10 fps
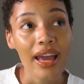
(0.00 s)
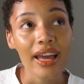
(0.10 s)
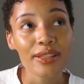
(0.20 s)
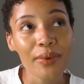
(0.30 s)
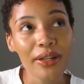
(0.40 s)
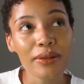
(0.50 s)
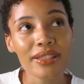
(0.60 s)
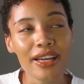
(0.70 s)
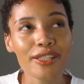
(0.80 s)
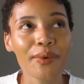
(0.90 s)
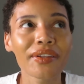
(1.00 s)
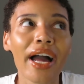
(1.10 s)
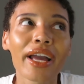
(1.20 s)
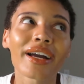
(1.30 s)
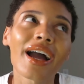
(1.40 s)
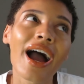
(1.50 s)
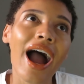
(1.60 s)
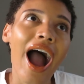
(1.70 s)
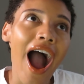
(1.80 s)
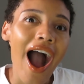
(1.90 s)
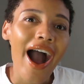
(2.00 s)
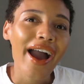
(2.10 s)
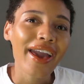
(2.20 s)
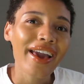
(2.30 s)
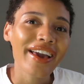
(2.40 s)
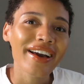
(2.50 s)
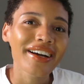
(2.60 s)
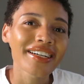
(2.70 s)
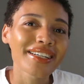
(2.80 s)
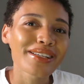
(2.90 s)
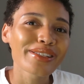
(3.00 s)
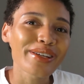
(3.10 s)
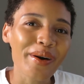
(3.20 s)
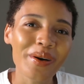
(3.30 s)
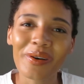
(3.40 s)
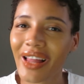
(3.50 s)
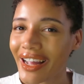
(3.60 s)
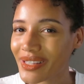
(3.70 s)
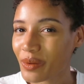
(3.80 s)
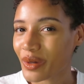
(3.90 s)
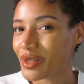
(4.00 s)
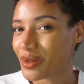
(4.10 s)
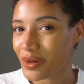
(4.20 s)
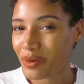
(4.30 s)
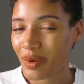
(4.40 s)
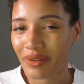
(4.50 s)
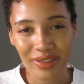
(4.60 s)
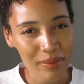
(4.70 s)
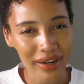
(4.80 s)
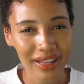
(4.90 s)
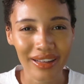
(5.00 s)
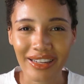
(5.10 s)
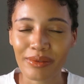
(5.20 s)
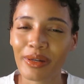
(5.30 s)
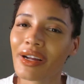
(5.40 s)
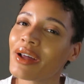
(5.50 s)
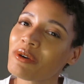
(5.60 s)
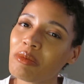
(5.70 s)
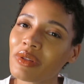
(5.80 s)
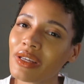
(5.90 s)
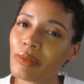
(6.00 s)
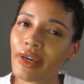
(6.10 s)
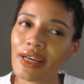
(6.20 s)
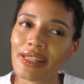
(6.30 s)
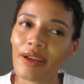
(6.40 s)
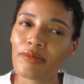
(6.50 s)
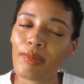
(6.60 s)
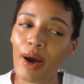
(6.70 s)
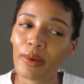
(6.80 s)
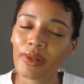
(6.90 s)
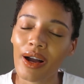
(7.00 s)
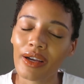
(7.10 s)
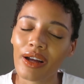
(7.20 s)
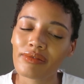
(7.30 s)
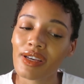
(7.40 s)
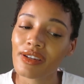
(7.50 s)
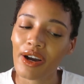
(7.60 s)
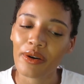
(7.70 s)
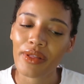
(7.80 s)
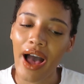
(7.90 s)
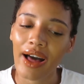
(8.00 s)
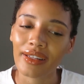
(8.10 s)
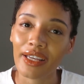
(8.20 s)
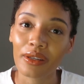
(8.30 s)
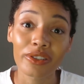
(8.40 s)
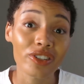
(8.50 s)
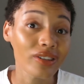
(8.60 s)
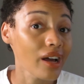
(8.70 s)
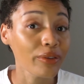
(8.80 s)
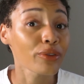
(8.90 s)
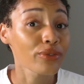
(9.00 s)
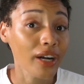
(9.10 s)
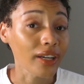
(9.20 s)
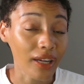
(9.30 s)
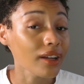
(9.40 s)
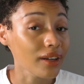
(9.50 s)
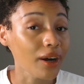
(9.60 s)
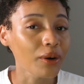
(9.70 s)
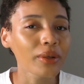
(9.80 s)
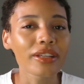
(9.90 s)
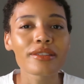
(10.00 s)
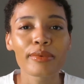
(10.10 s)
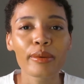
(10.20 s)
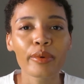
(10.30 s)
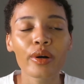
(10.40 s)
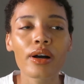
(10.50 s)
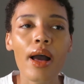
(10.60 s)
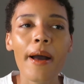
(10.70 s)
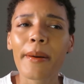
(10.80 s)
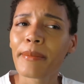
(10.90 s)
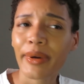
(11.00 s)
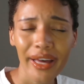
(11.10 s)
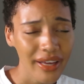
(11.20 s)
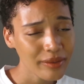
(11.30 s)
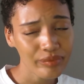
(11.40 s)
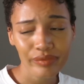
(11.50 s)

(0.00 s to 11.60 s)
it's one of those things where like I don't like to assume if somebody likes me or not normally, because I've modeled long enough to know that like you just never fucking know with these people. But